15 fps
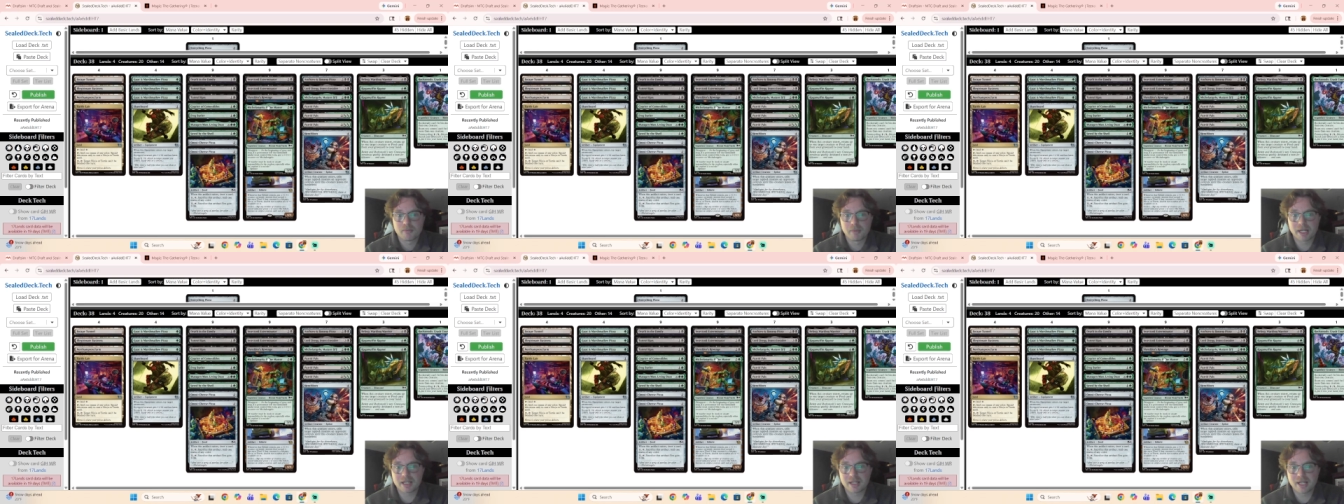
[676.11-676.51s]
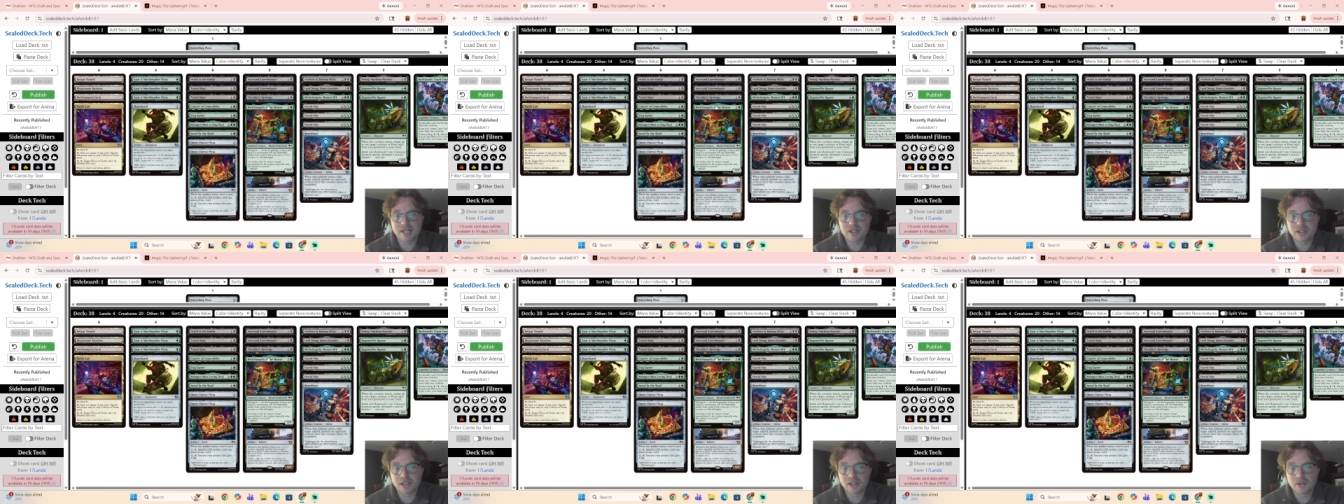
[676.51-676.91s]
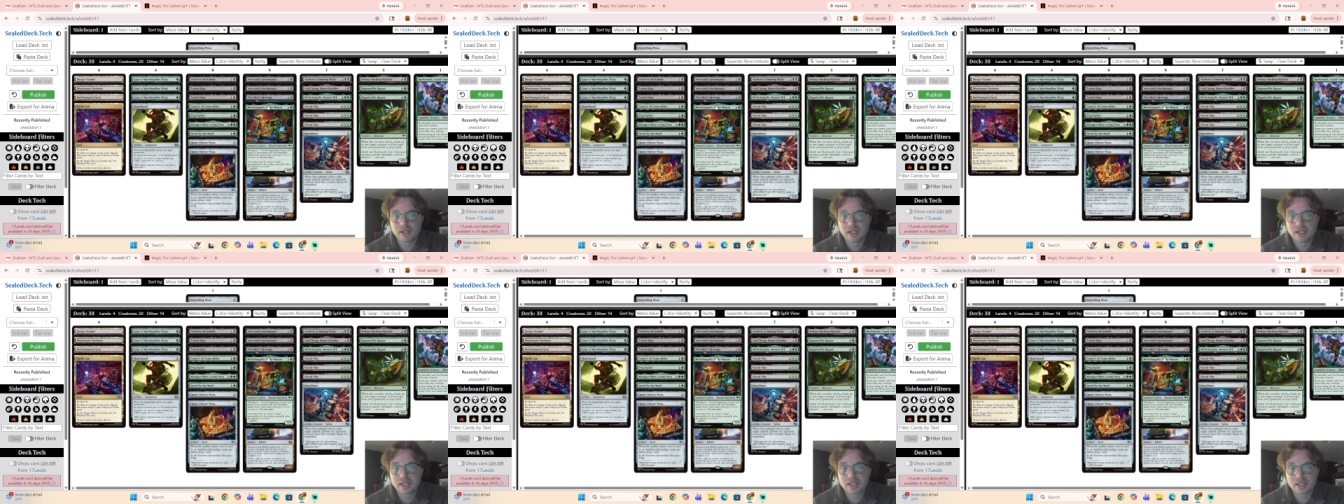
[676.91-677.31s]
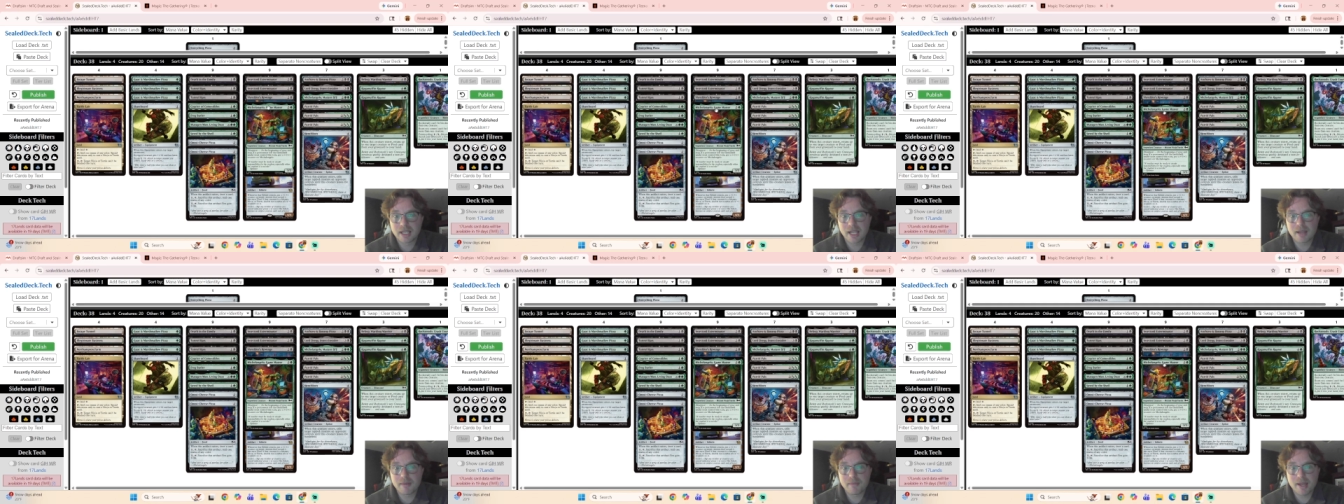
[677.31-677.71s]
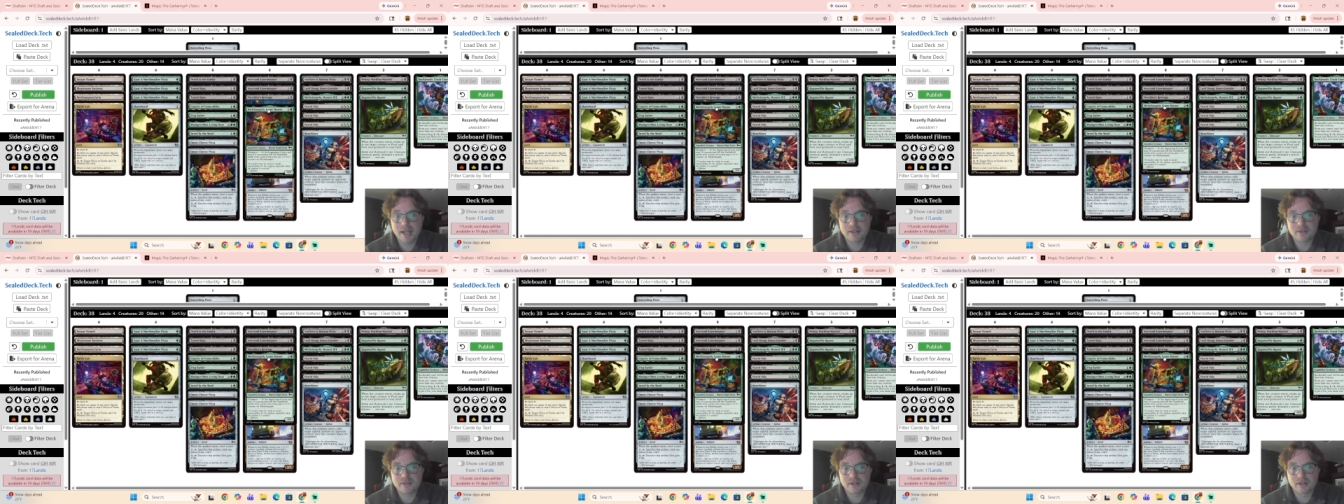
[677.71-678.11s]
Michelangelo, Game
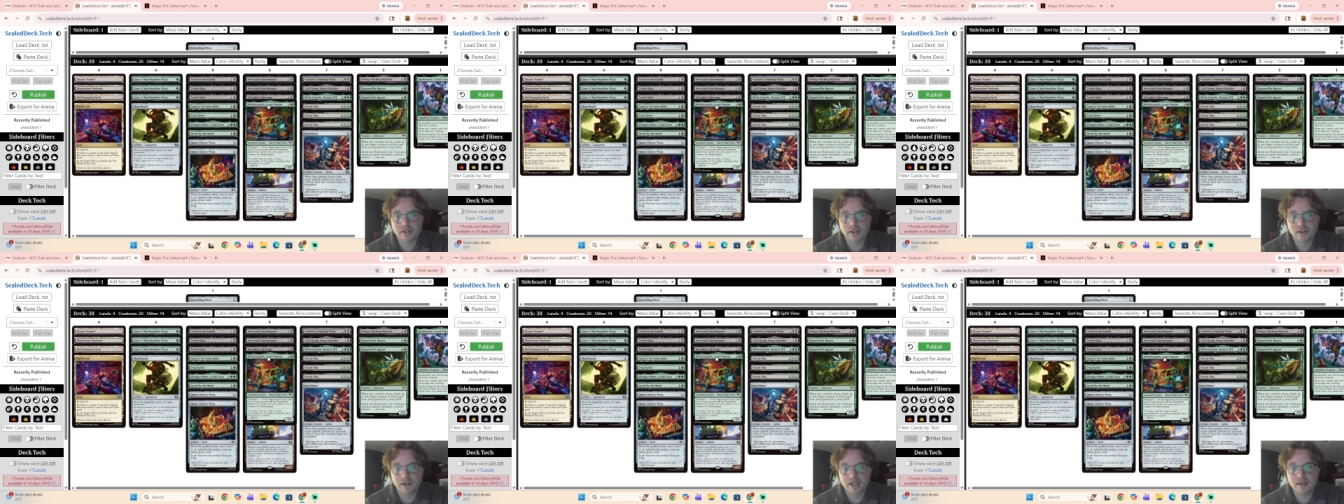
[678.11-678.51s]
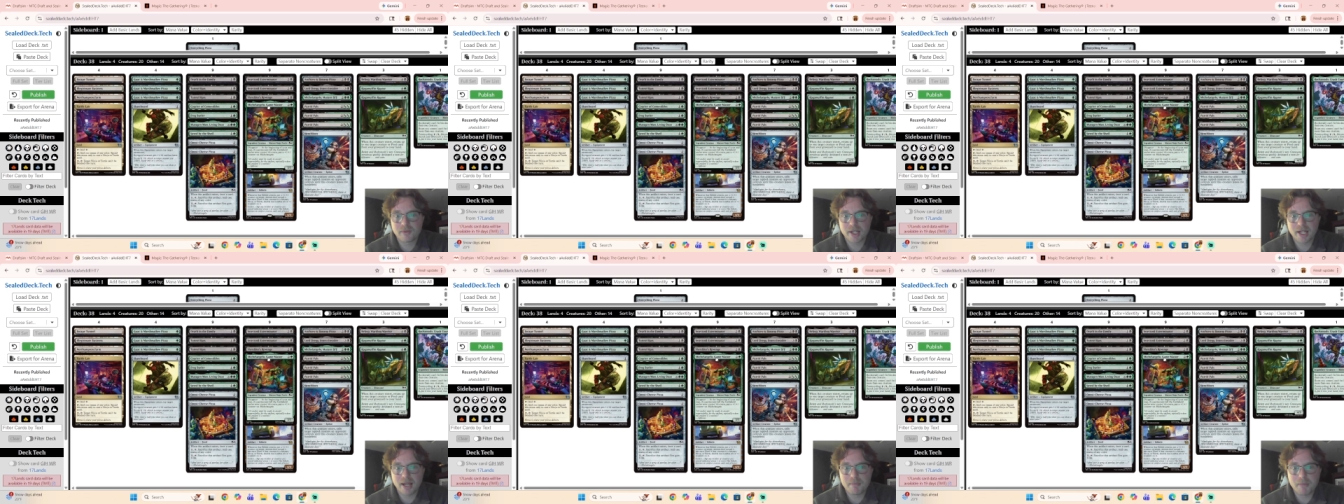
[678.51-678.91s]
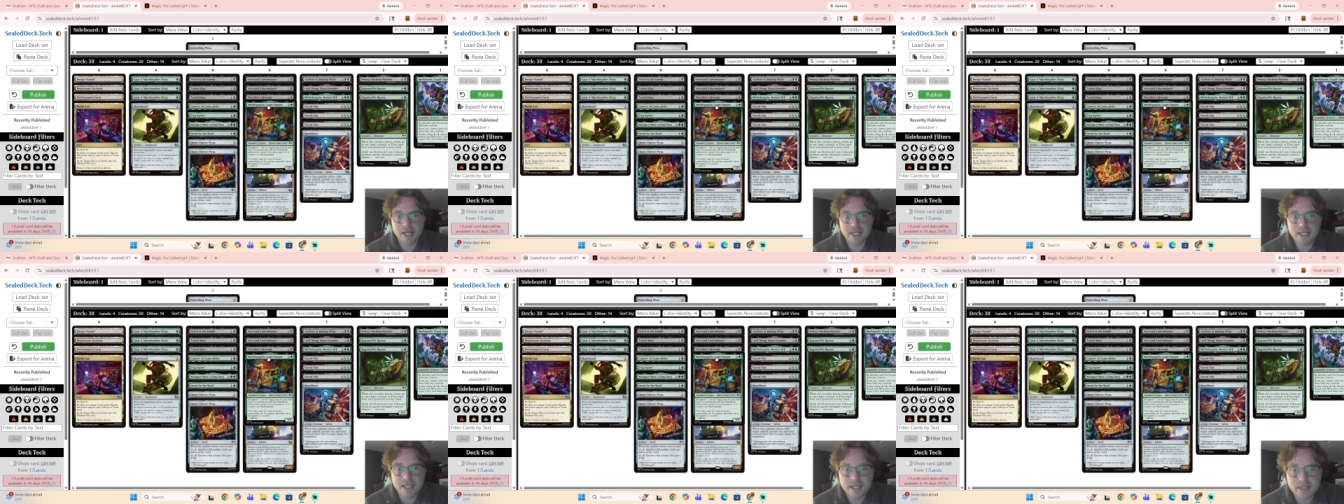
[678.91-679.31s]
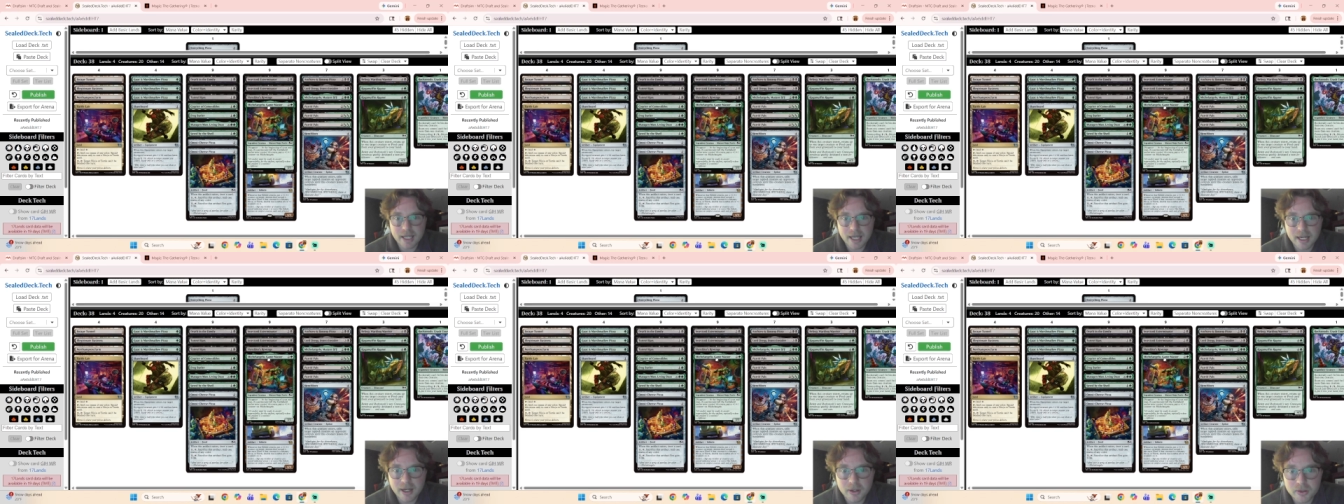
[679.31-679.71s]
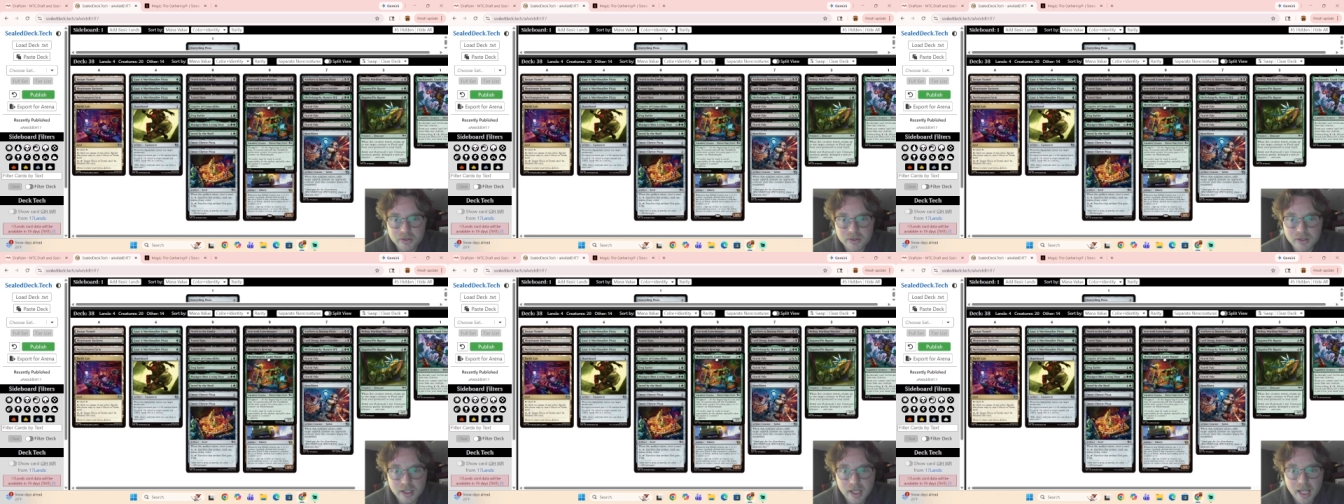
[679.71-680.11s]
Master. All right, we got Mikey in the house.